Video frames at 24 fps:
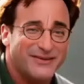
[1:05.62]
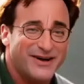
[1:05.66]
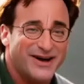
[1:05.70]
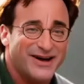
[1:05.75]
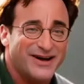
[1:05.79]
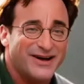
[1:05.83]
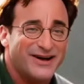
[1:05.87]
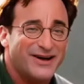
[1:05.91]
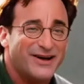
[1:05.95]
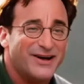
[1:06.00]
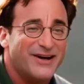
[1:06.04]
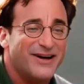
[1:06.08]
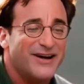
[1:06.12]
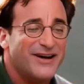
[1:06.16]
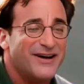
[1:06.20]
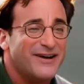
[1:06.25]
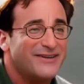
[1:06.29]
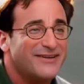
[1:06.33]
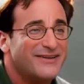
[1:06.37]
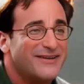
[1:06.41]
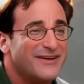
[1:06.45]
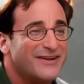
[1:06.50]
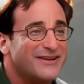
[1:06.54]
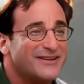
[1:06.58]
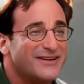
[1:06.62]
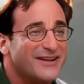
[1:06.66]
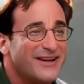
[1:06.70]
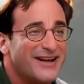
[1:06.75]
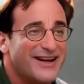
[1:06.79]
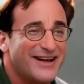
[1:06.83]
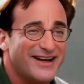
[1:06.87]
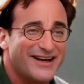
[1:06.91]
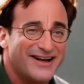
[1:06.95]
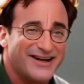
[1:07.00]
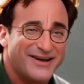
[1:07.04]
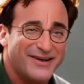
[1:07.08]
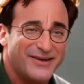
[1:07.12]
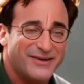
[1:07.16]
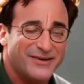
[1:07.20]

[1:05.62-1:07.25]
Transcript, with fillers: Uh, what's that?